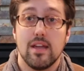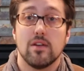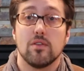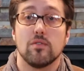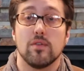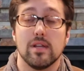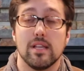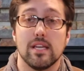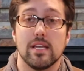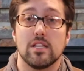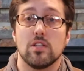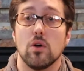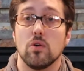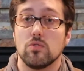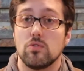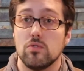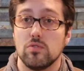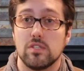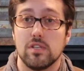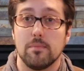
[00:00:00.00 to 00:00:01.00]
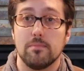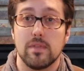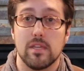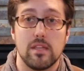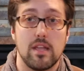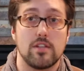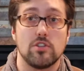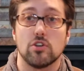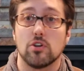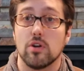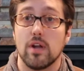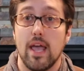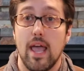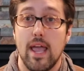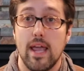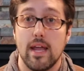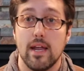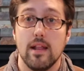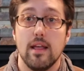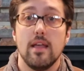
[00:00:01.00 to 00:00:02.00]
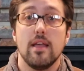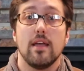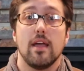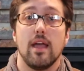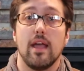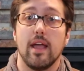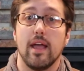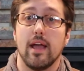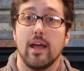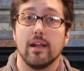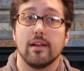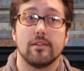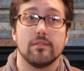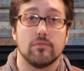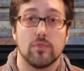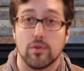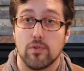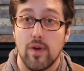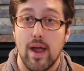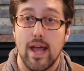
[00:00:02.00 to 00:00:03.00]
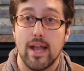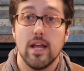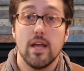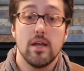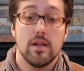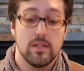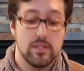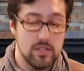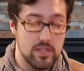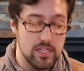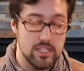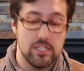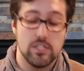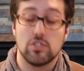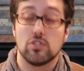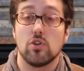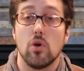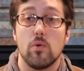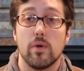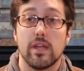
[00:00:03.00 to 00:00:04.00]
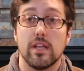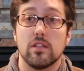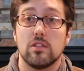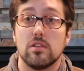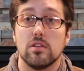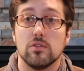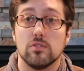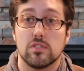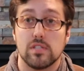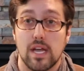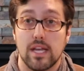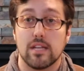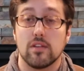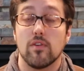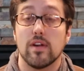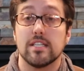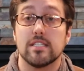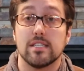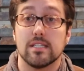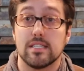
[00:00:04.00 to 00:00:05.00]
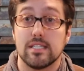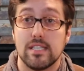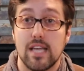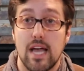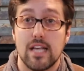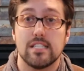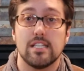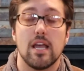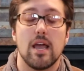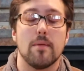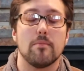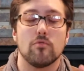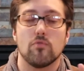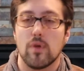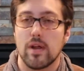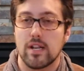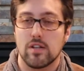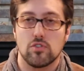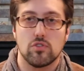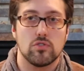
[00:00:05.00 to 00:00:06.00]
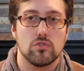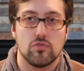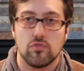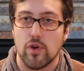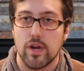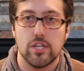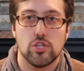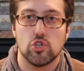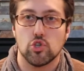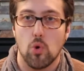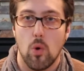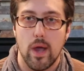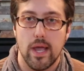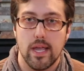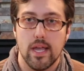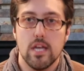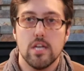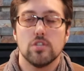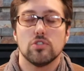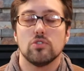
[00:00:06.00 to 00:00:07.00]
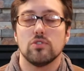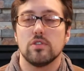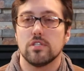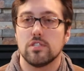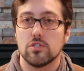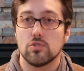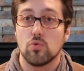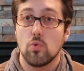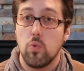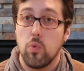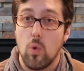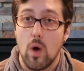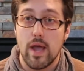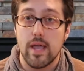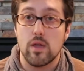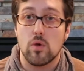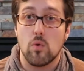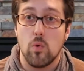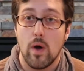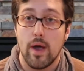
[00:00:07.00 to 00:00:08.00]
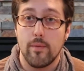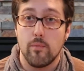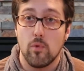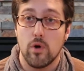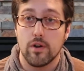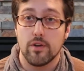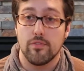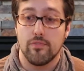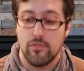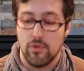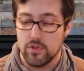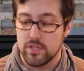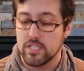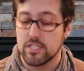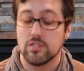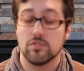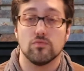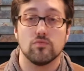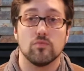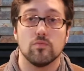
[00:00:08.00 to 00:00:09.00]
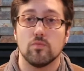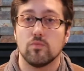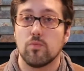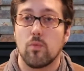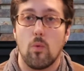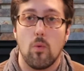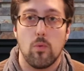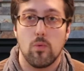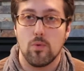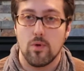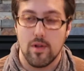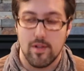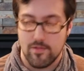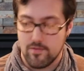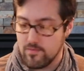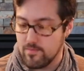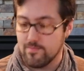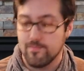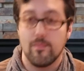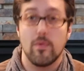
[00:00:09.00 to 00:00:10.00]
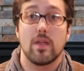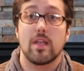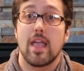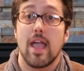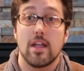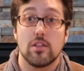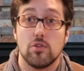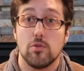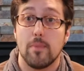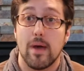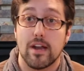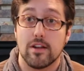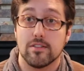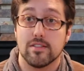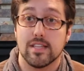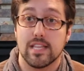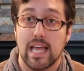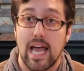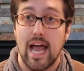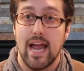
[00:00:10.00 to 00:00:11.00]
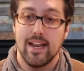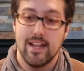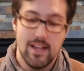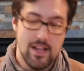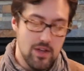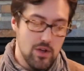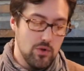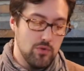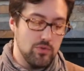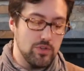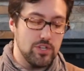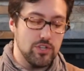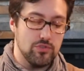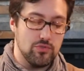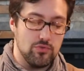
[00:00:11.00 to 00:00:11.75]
Really, don't do something that you're going to hate and regret. This is going into like great success and great joy. So this is quite wonderful. This is, you can't do better than that, which is